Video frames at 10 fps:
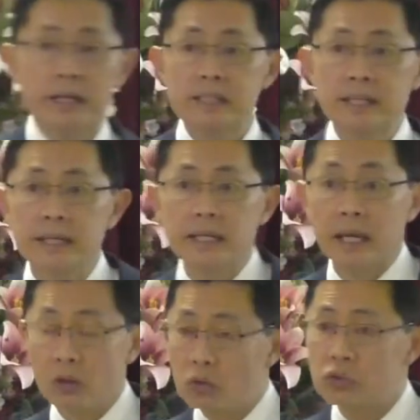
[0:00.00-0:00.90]
understanding.
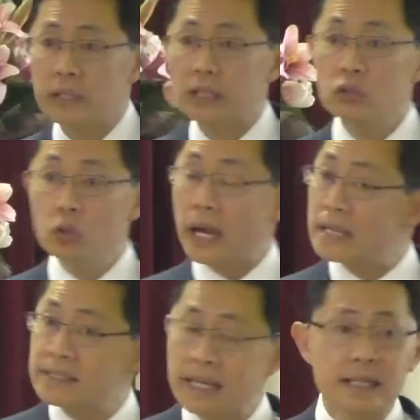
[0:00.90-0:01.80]
And also, then you know
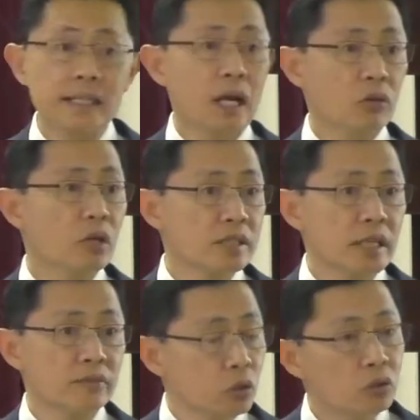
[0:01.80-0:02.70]
exactly how you are
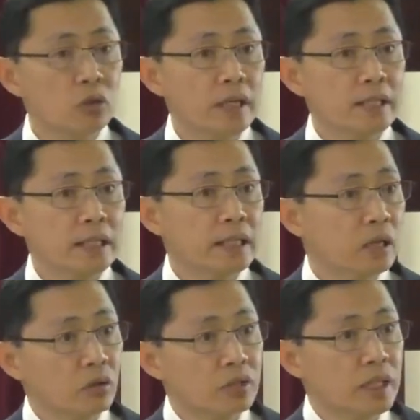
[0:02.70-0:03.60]
saved. Do you know exactly
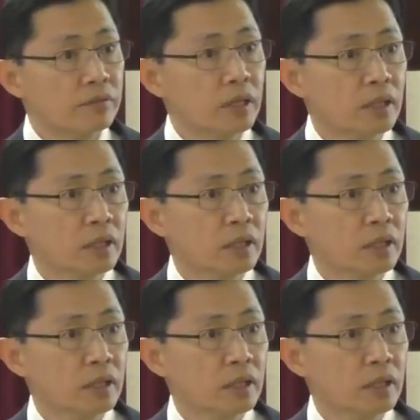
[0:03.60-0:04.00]
how you're saved?